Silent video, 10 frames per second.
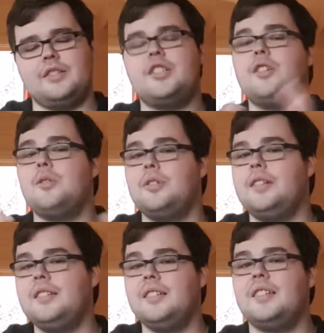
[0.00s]
to the
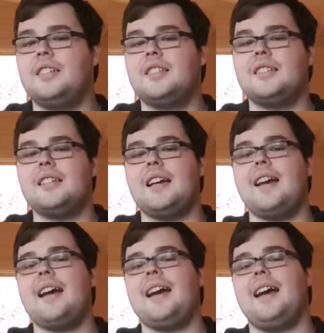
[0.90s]
audience,
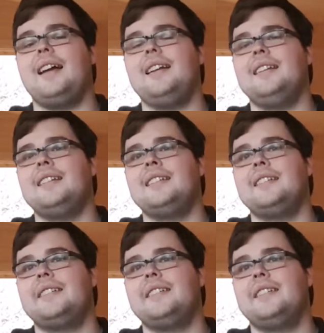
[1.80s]

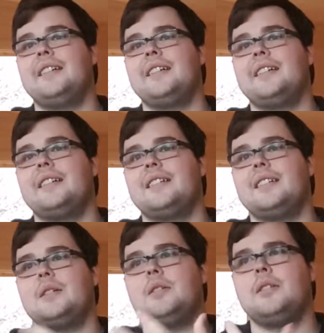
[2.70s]
and
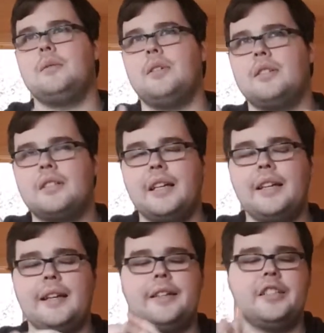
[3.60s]
we was
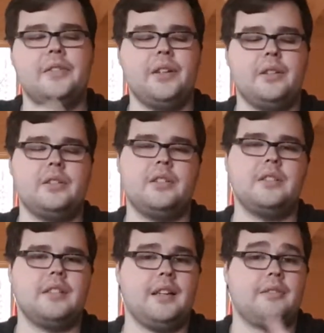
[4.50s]
getting interviewed
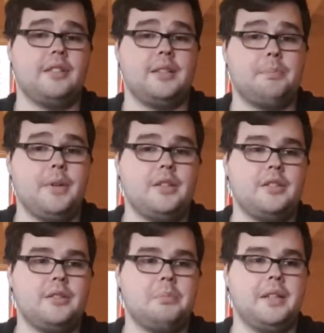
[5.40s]
after this
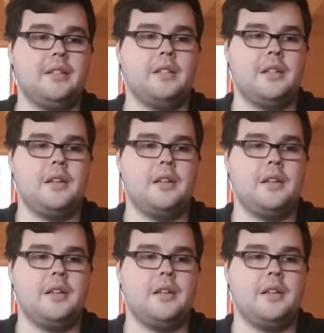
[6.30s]
person had been